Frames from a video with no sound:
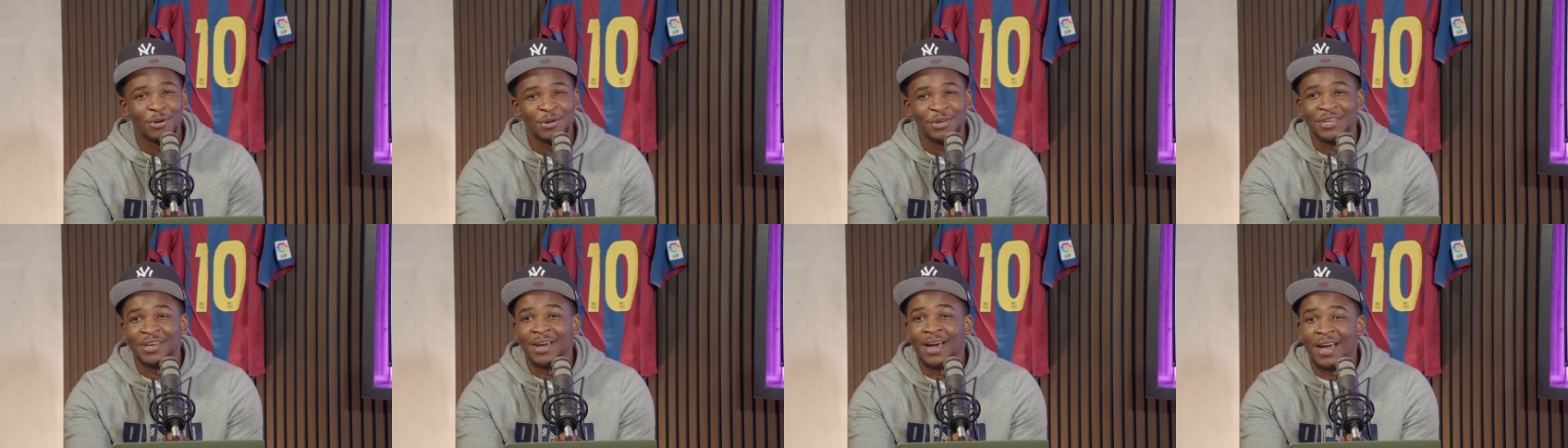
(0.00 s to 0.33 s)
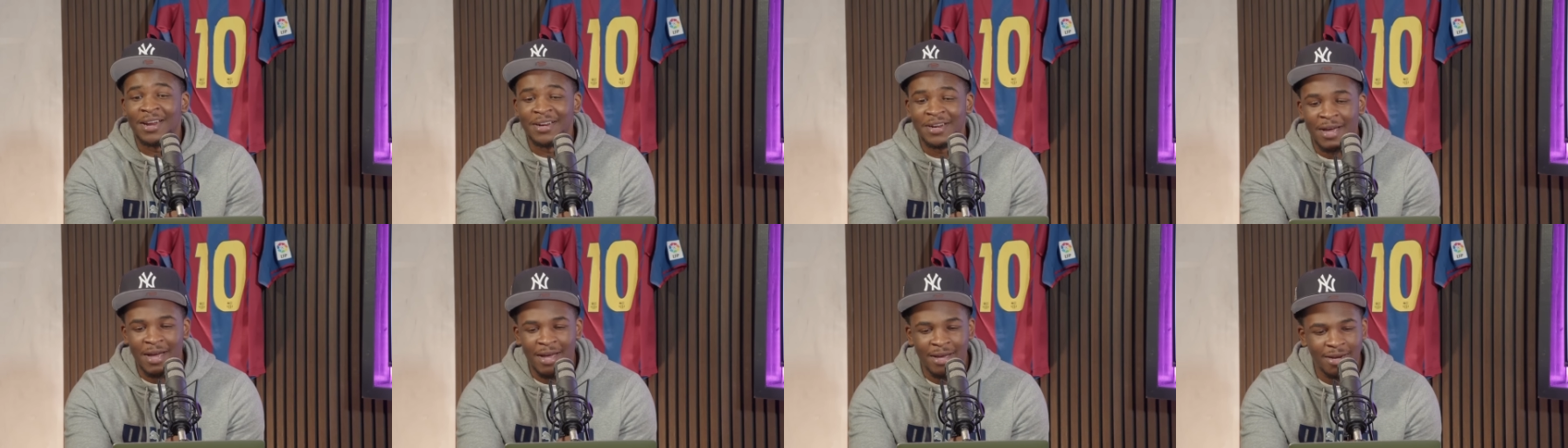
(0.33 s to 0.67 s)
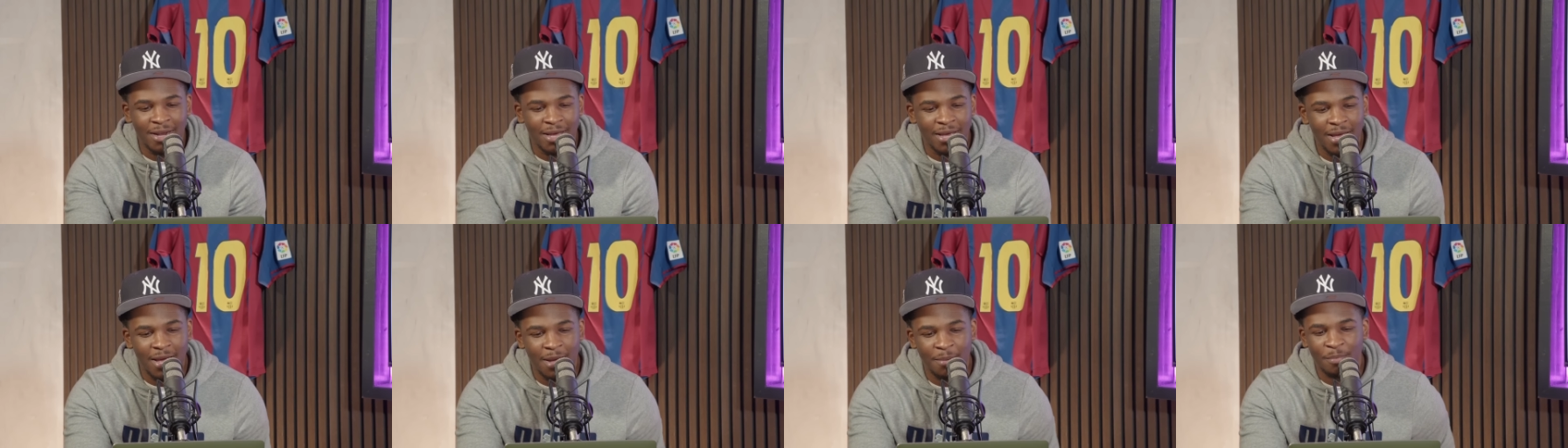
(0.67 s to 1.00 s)
Yeah, 9
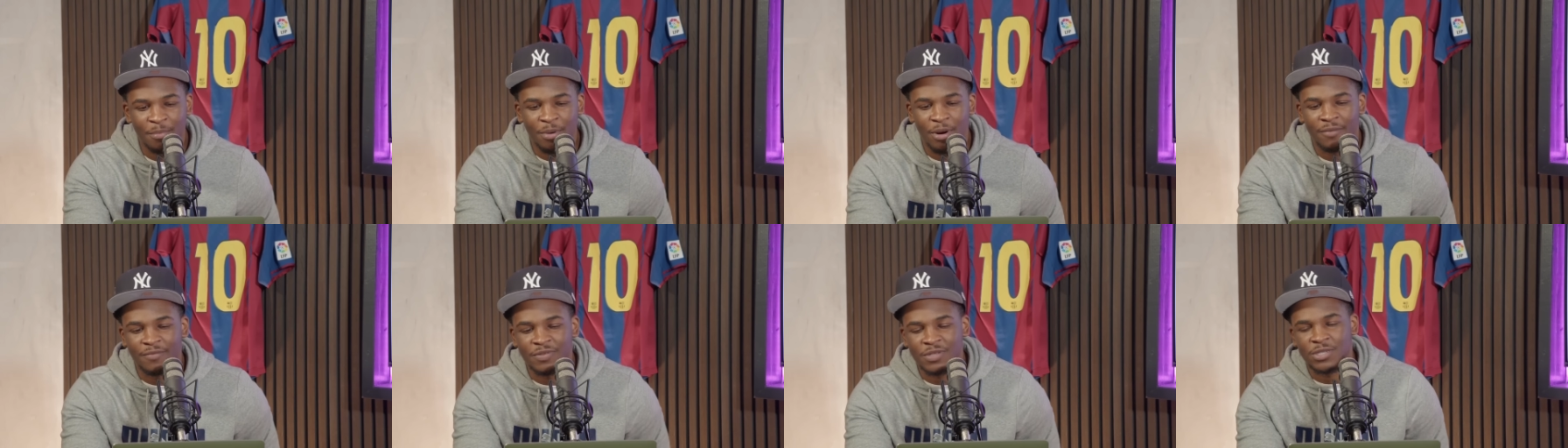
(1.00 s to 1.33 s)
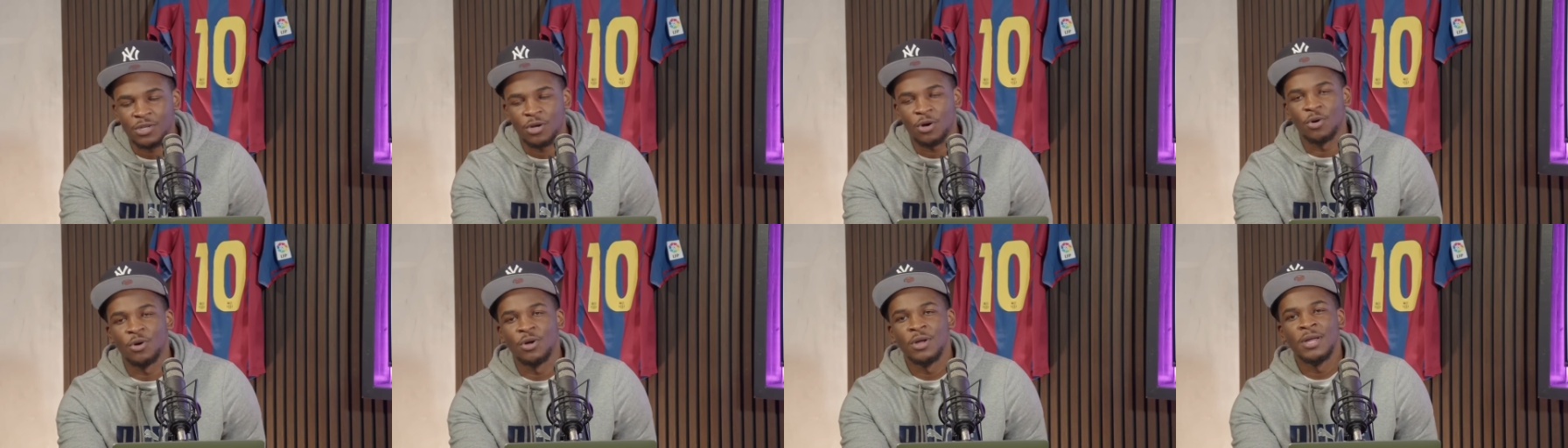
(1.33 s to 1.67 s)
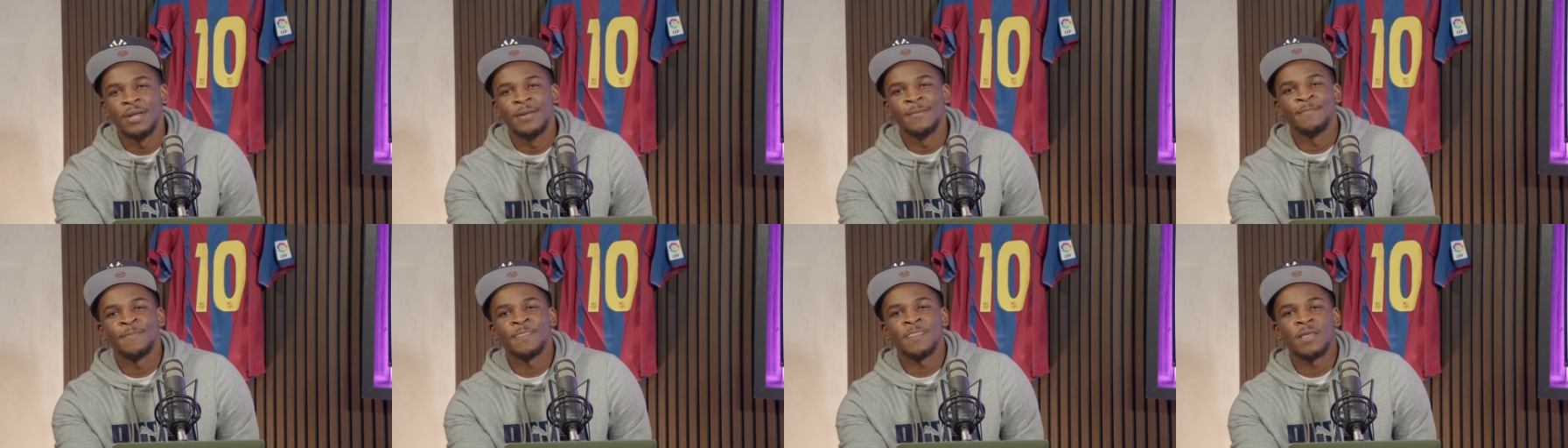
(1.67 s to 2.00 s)
a.m., bro. So
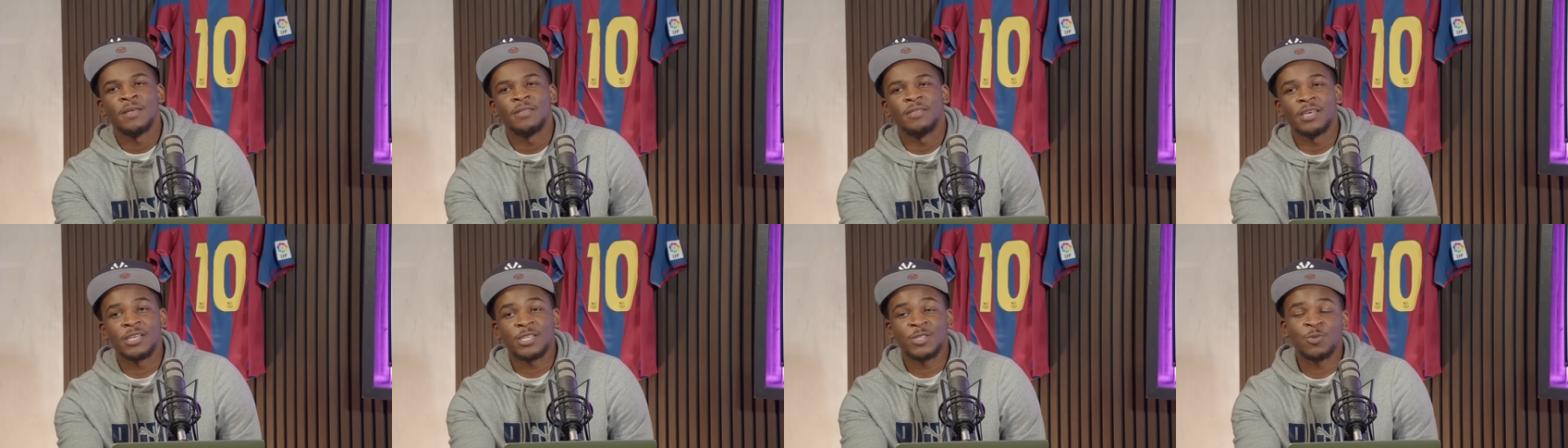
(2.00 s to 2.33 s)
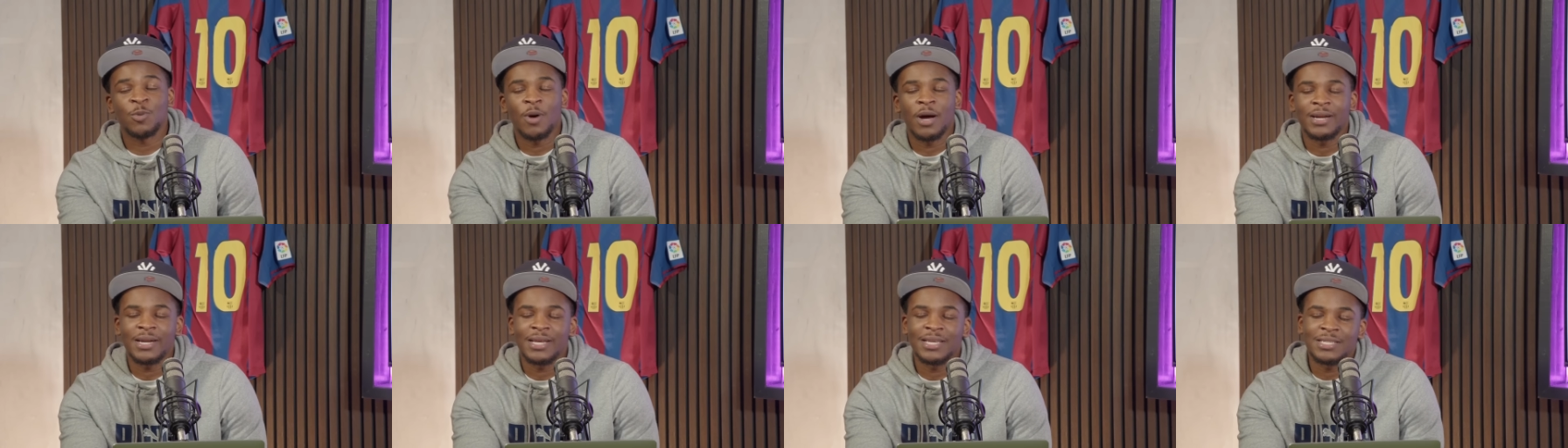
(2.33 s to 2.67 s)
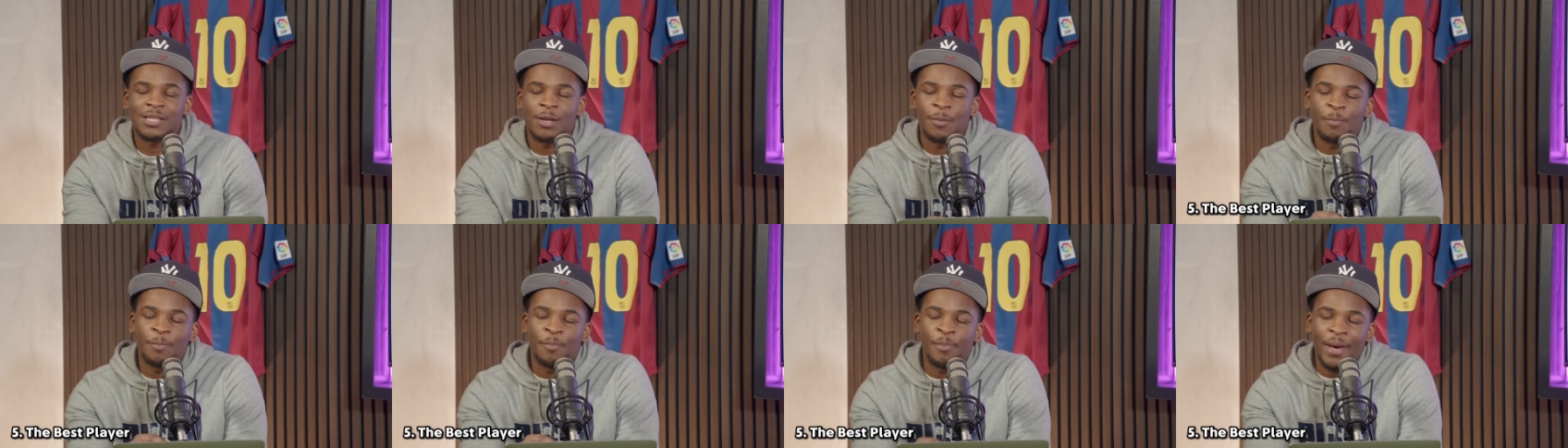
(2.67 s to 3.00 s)
this one is
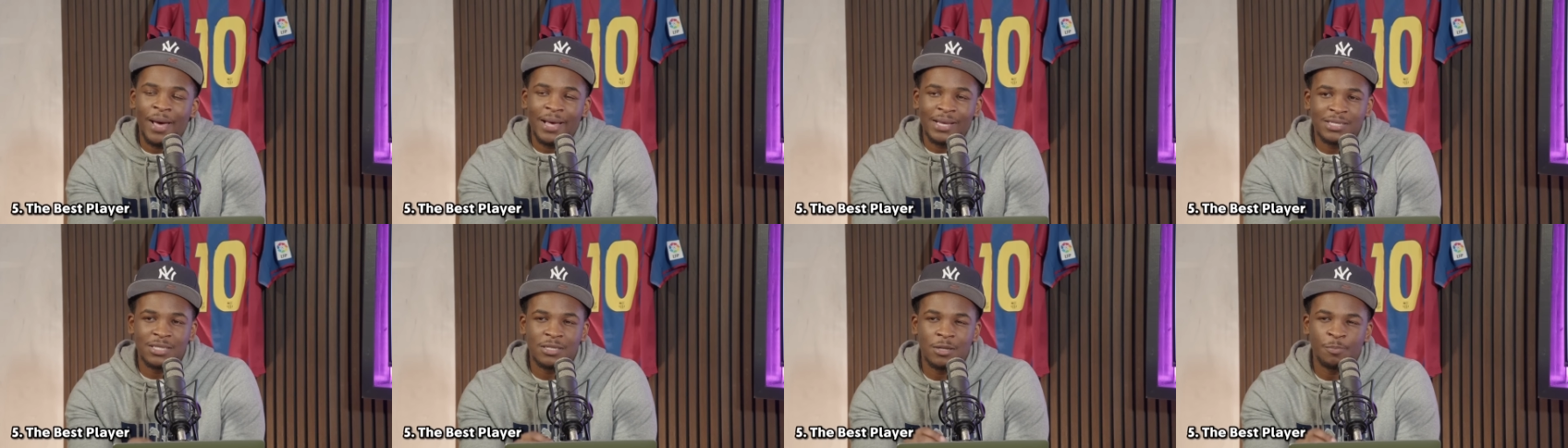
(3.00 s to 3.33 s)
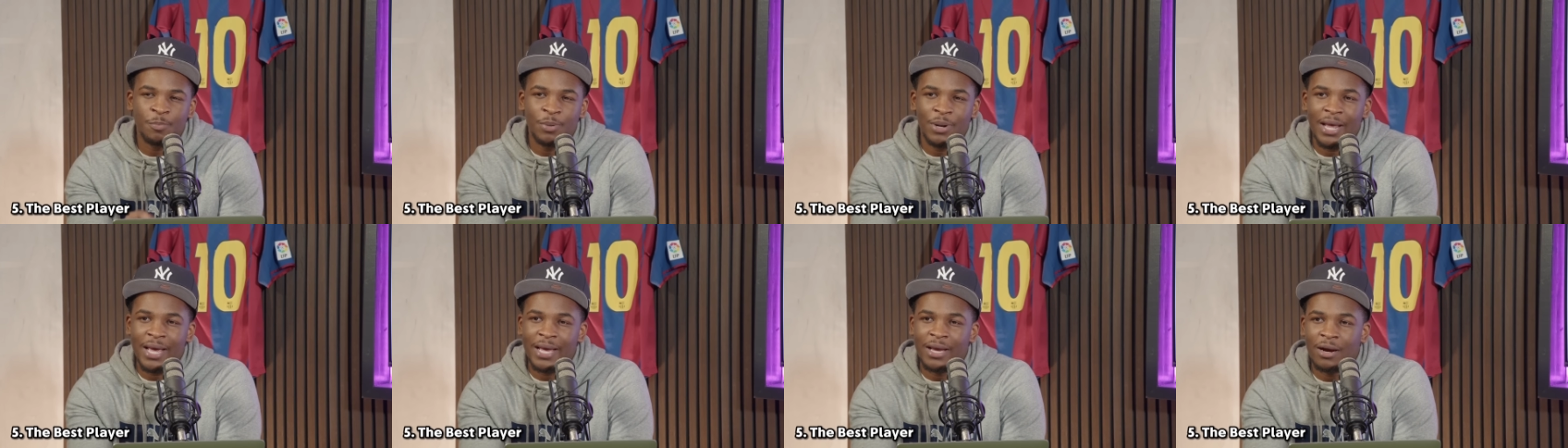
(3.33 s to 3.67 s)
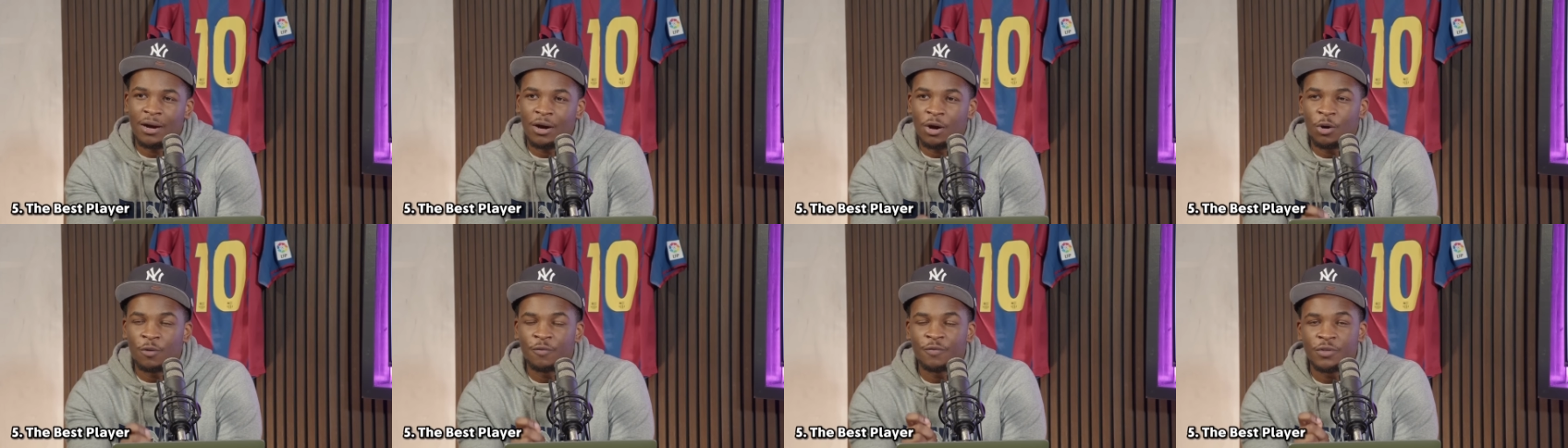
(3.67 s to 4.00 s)
the best player
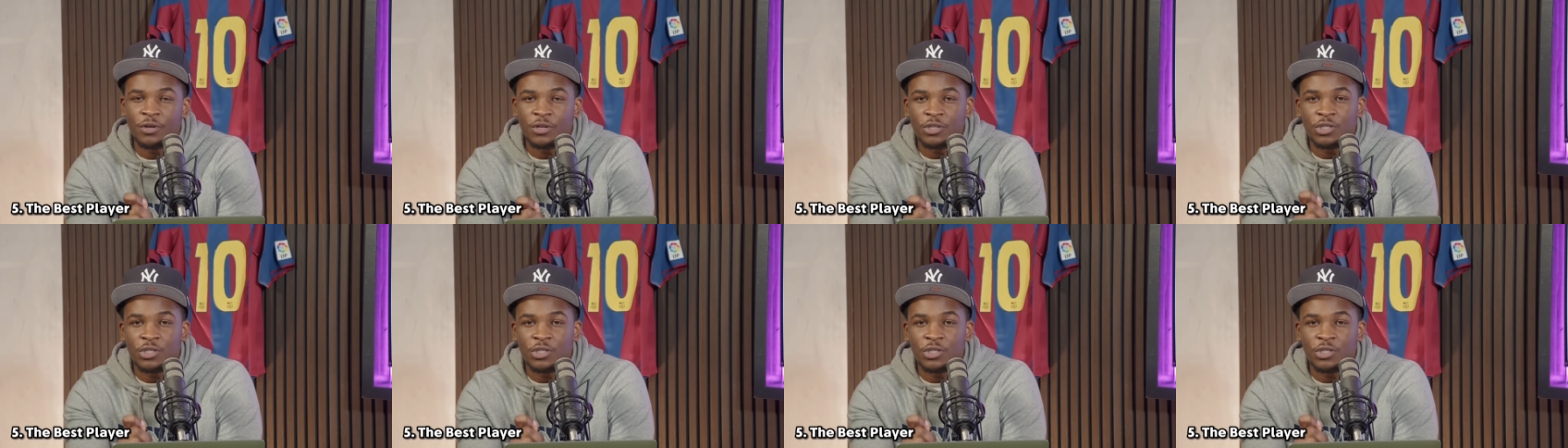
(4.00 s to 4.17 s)
of the